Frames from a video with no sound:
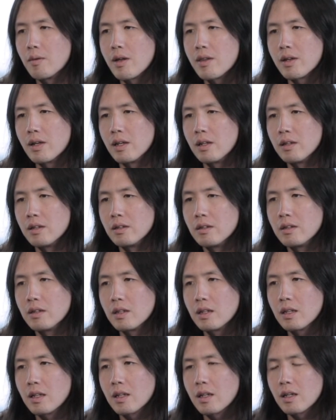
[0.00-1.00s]
then
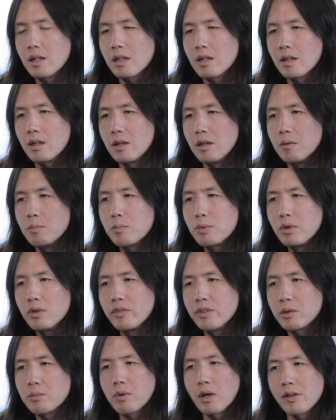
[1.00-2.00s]

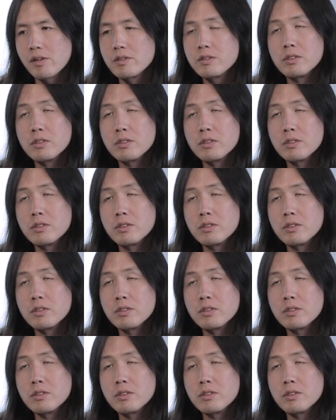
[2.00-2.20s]
improving upon the